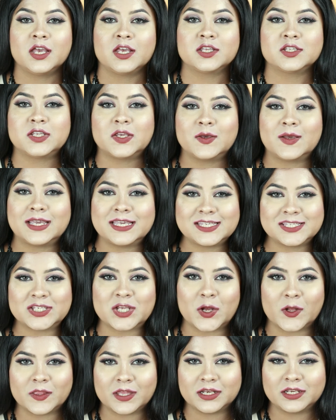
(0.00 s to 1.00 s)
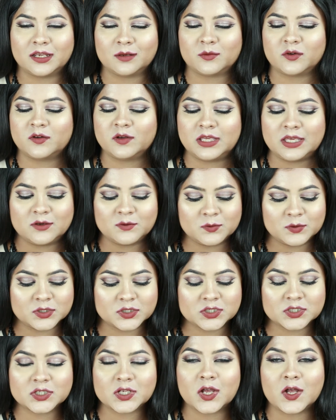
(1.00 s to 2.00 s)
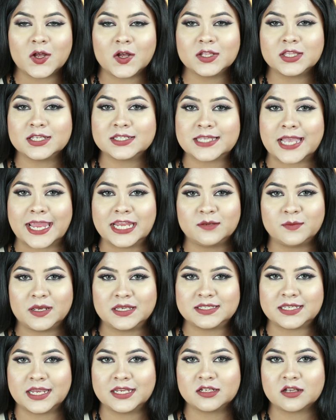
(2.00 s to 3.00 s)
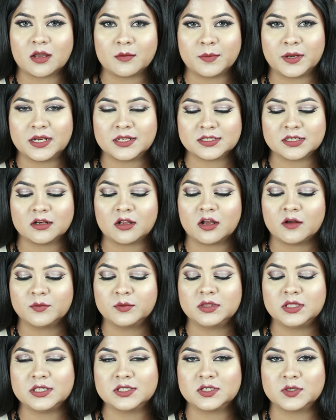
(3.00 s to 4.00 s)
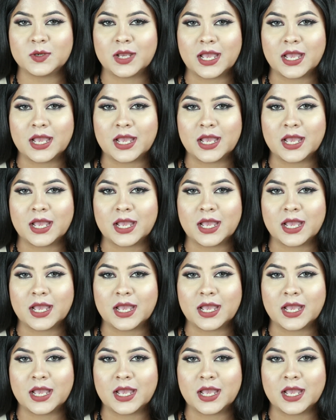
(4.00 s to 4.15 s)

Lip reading: So you guys saw that demo, you saw the side-by-side comparison of these two